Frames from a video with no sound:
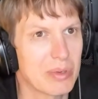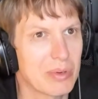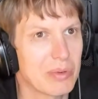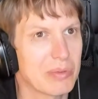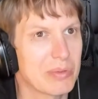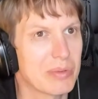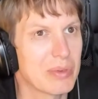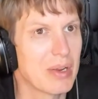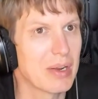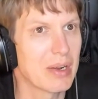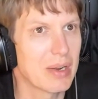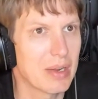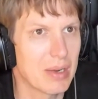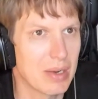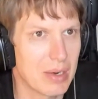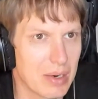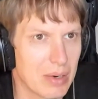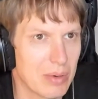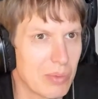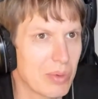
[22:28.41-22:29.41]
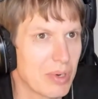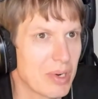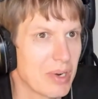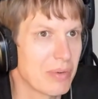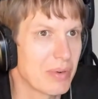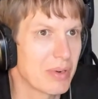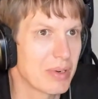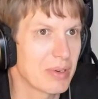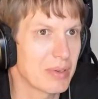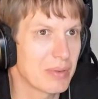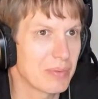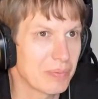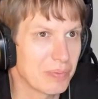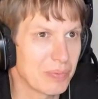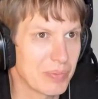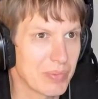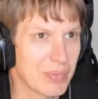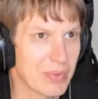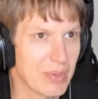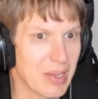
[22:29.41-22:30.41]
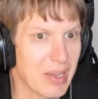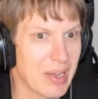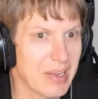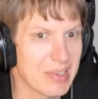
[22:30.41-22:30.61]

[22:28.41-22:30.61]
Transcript: of uh, whatever mm,